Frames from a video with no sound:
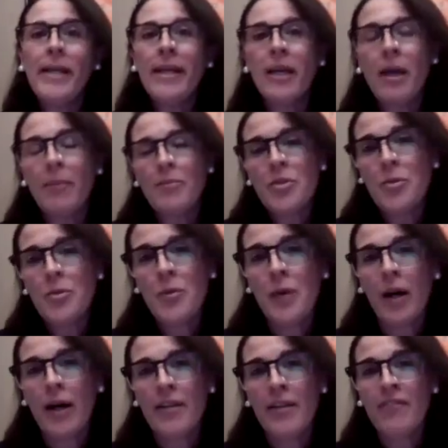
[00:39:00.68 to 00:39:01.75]
opening it up
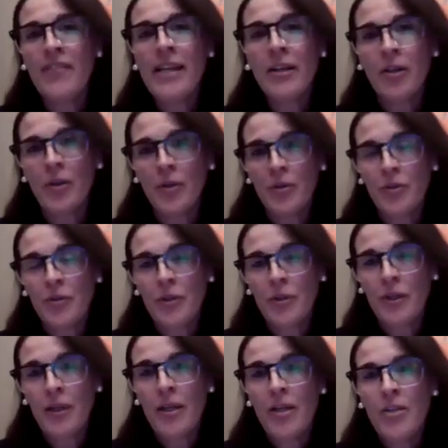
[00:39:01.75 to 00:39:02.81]
to the vehicles.